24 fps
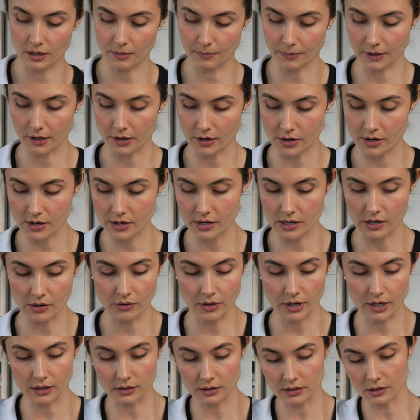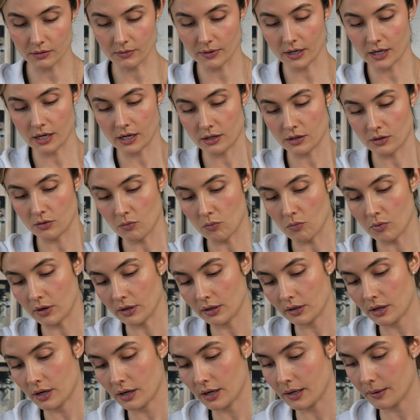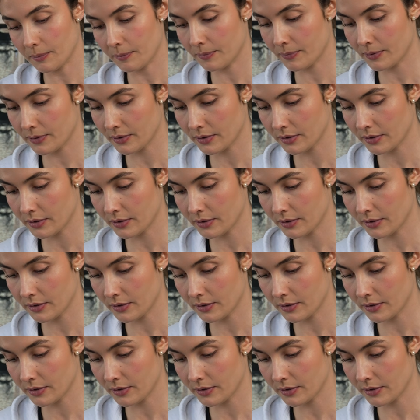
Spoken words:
up our Greek yogurt. So we're gonna do 1 cup